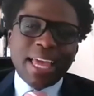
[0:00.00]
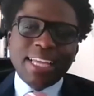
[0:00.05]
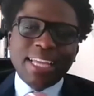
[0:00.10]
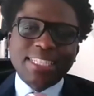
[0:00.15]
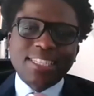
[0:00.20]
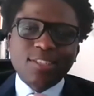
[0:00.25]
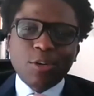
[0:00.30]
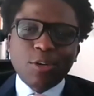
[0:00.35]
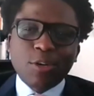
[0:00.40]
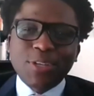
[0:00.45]
and
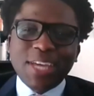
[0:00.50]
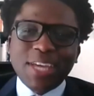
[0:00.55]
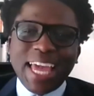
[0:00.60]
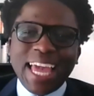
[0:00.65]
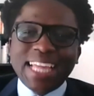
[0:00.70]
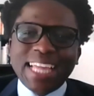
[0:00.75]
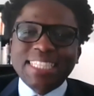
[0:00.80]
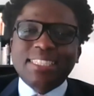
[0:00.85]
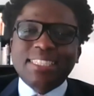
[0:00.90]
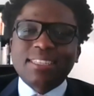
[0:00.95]
she's going to
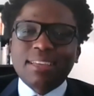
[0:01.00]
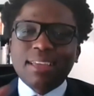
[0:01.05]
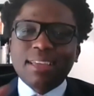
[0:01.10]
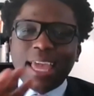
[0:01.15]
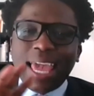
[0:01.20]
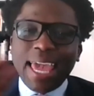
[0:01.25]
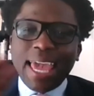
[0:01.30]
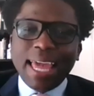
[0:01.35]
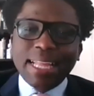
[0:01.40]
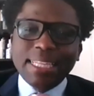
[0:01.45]
answer
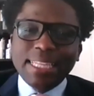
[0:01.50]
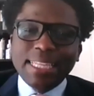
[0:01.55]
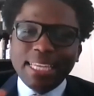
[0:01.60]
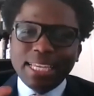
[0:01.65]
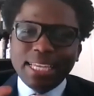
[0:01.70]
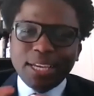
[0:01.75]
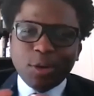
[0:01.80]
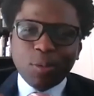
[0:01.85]
any